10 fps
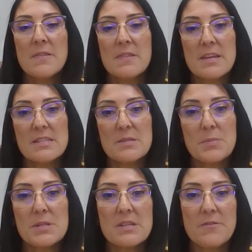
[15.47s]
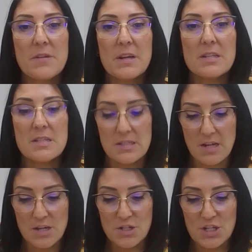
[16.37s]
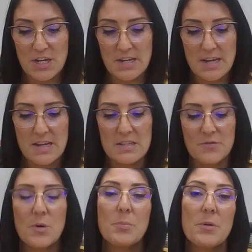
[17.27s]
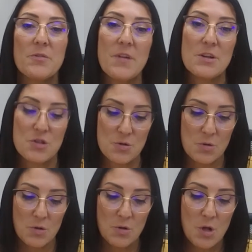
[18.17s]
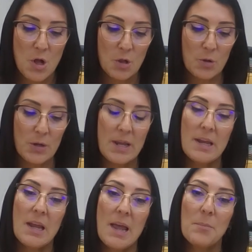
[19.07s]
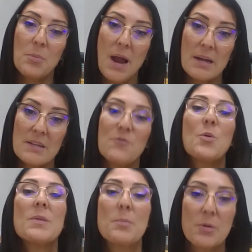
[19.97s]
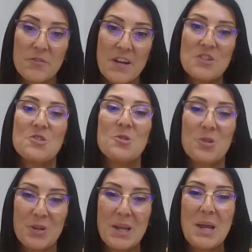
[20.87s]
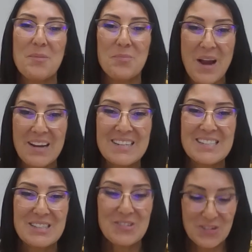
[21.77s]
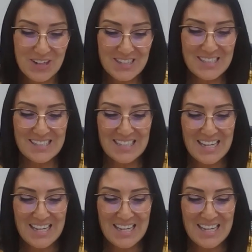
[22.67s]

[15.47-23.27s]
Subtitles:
This specific discussion is for professional learning and for the professional learning and practice course.